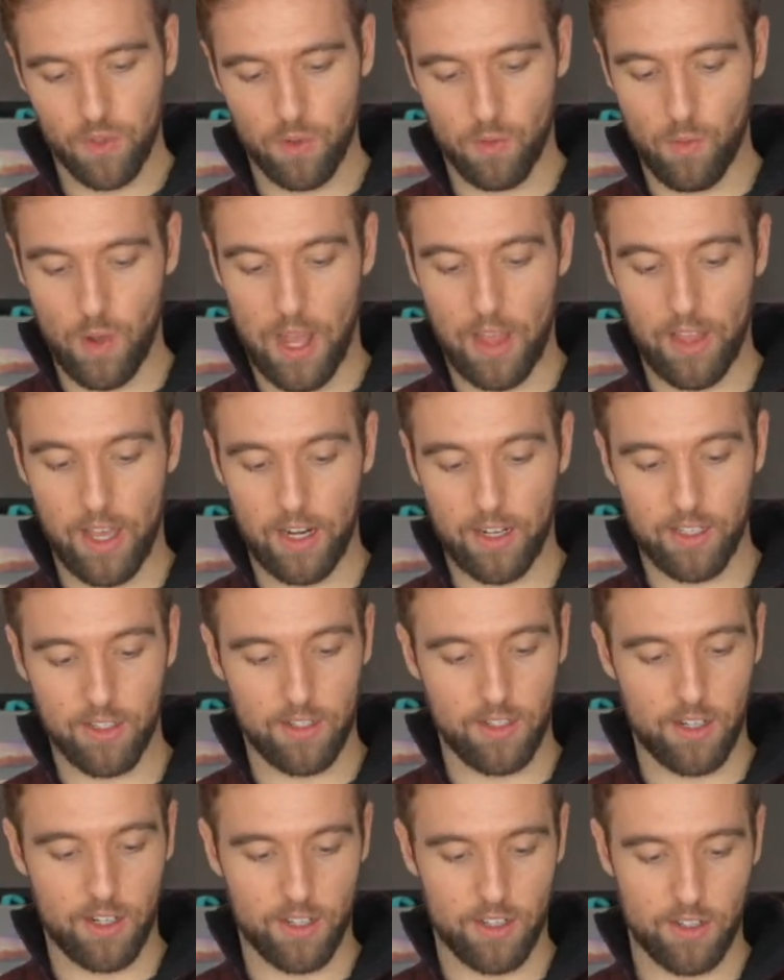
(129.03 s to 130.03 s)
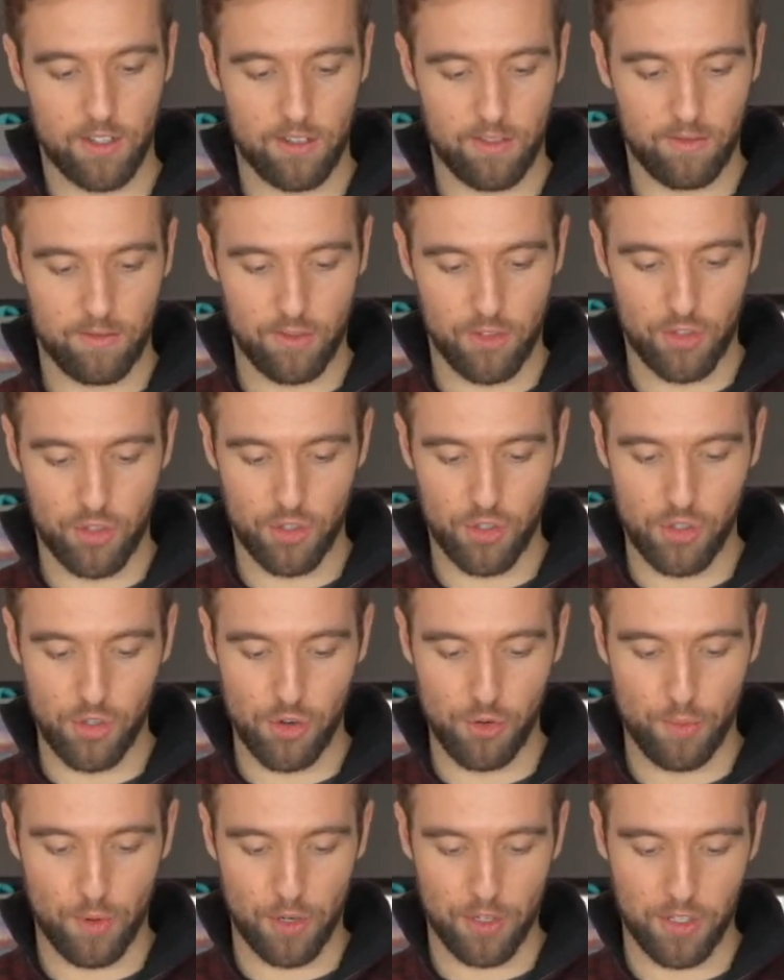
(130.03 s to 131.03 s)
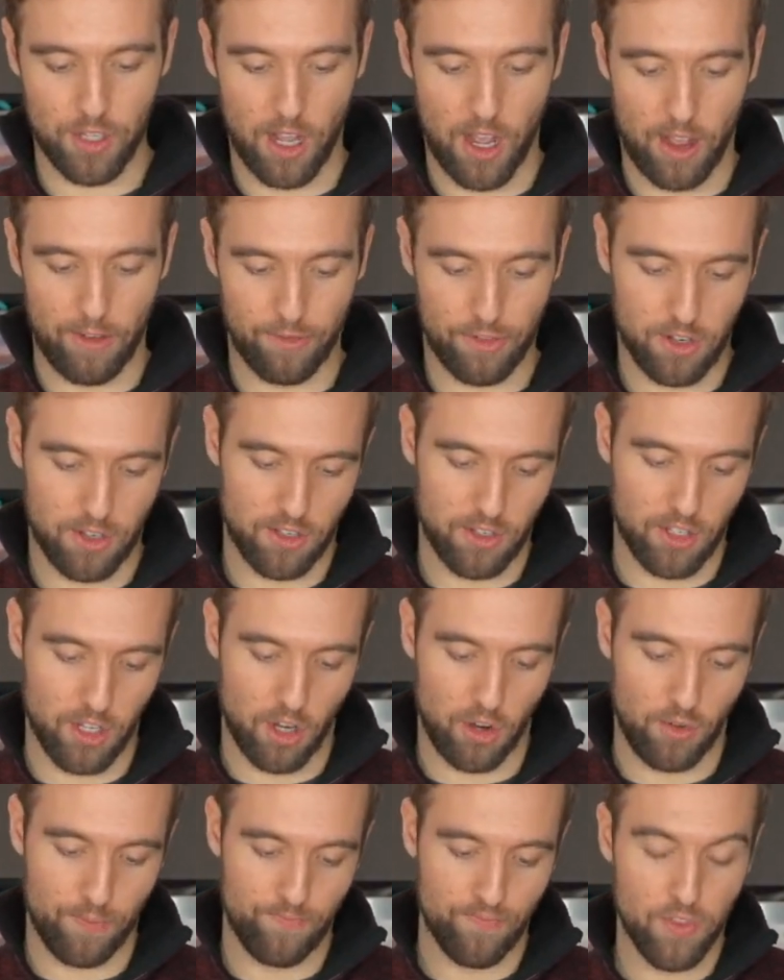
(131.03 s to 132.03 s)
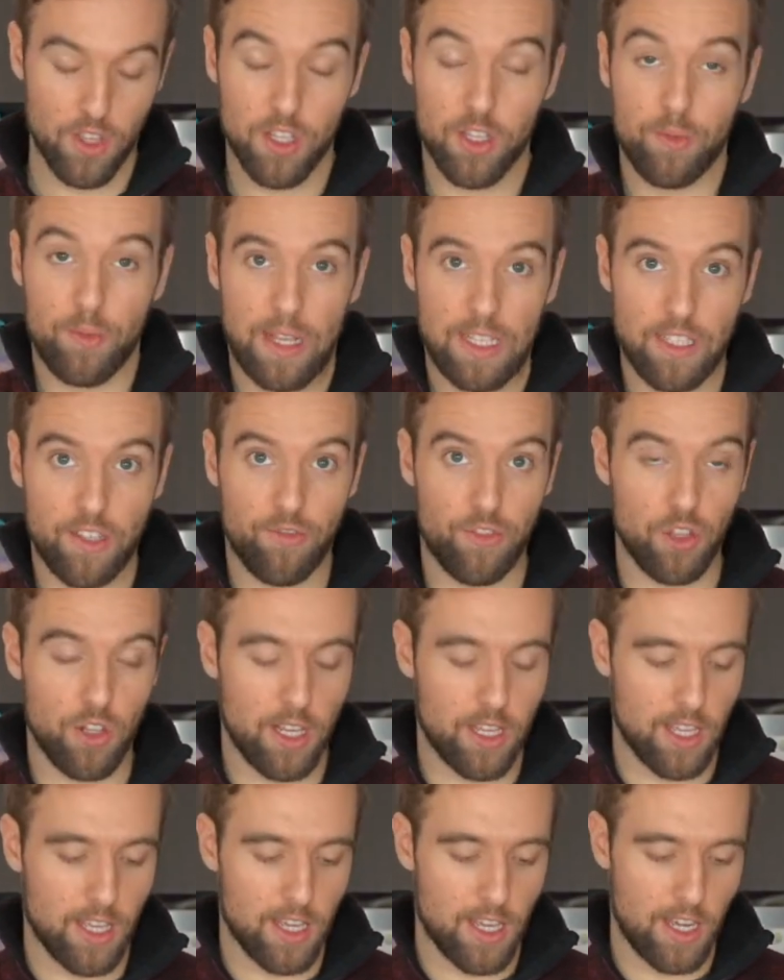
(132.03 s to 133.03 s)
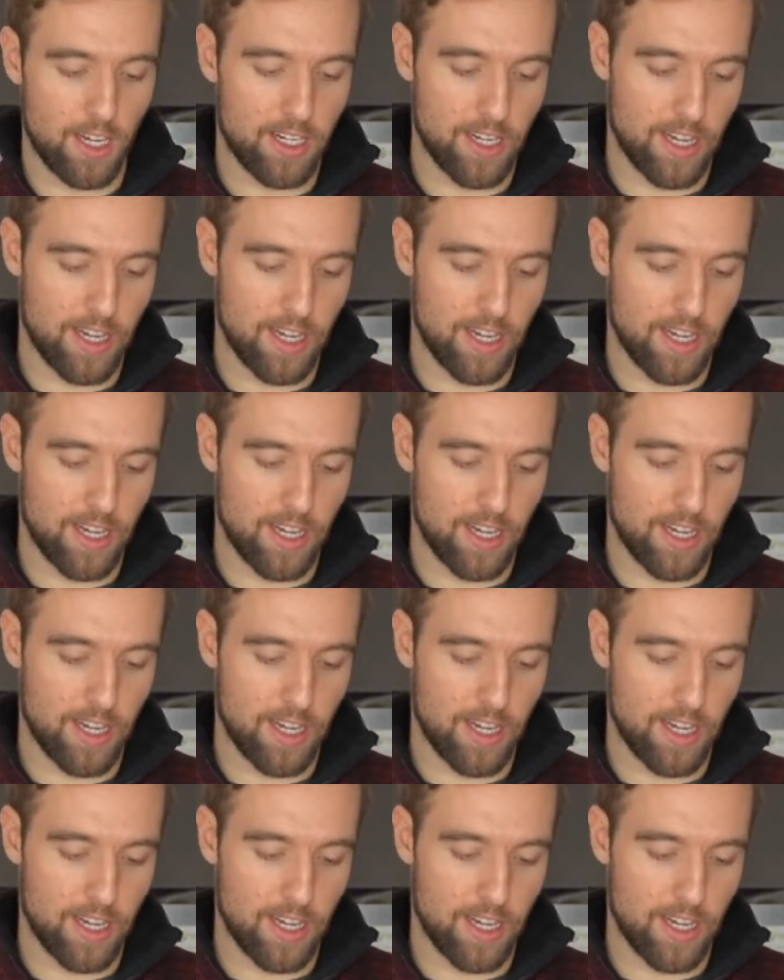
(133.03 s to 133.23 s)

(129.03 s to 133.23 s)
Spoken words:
Wow, that is just super soft. So depends if you like that kind of